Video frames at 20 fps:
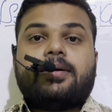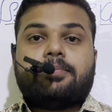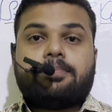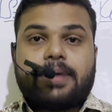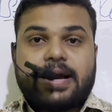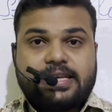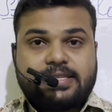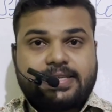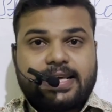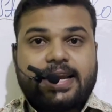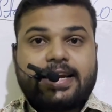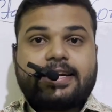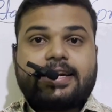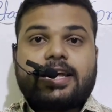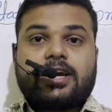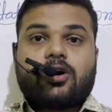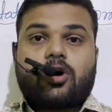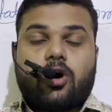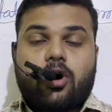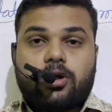by
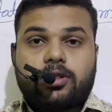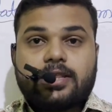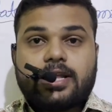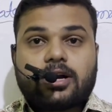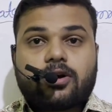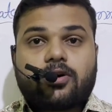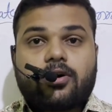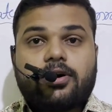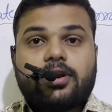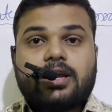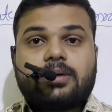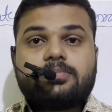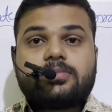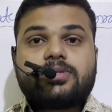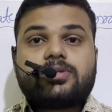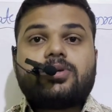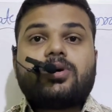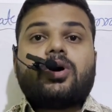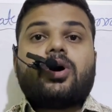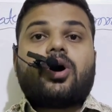selecting all the
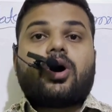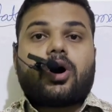columns